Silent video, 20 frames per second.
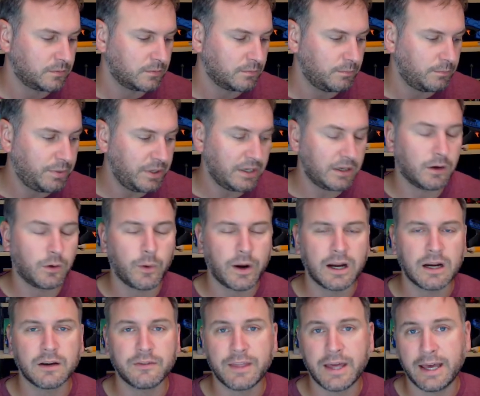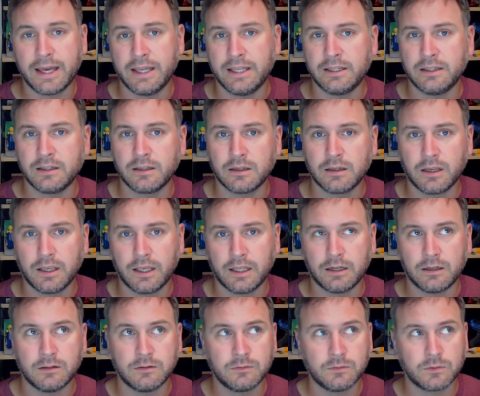being aware of that
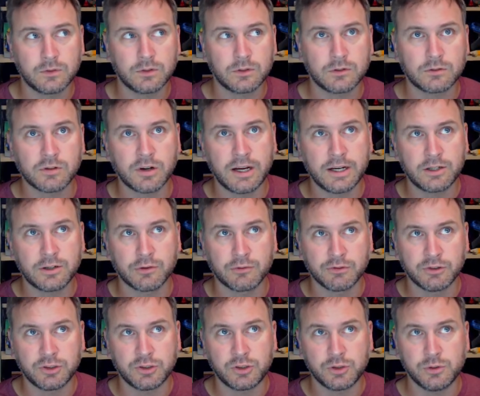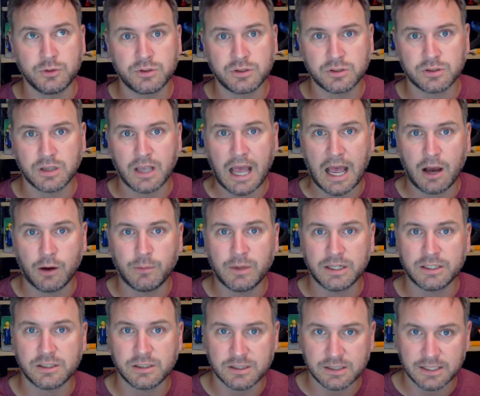and trying to reduce how much
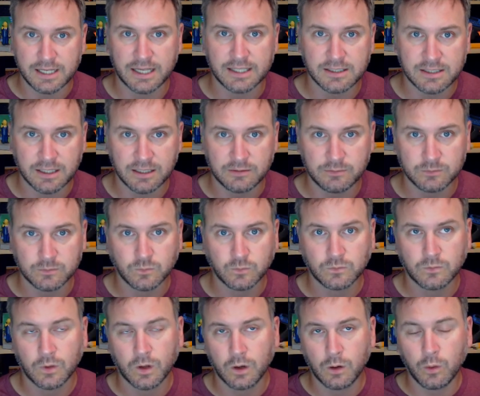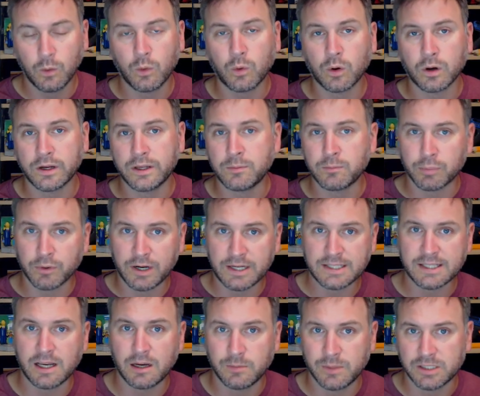it's testing, or embrace
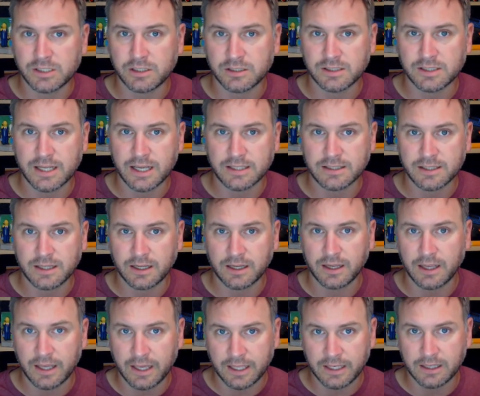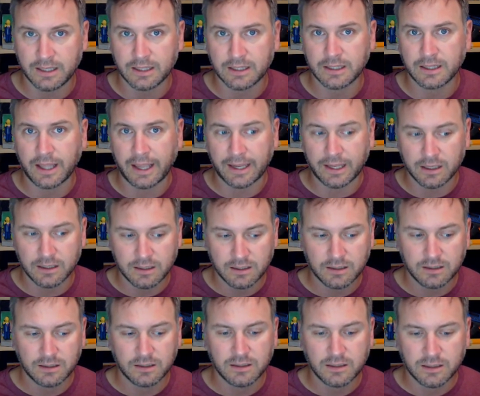how much it's testing, and
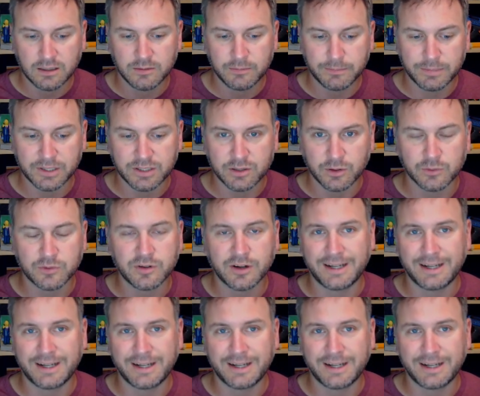but don't try